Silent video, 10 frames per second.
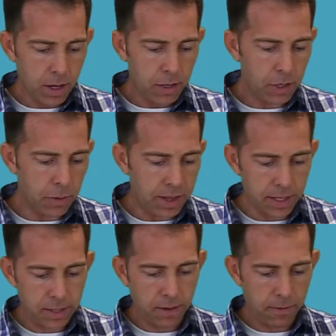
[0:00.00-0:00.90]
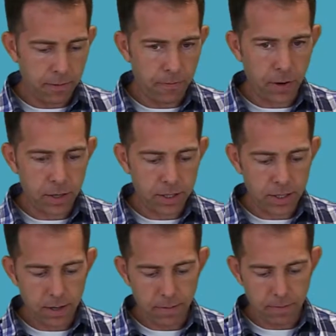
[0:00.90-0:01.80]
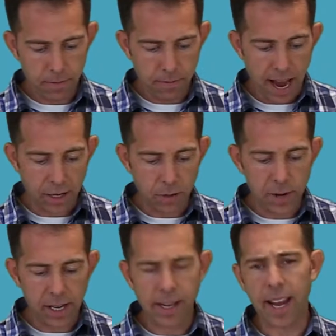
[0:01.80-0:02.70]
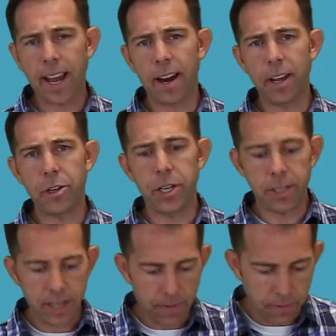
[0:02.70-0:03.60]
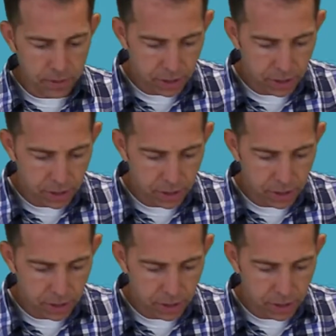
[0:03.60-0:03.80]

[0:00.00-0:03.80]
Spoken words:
So with this first factor, we can take out a GCF of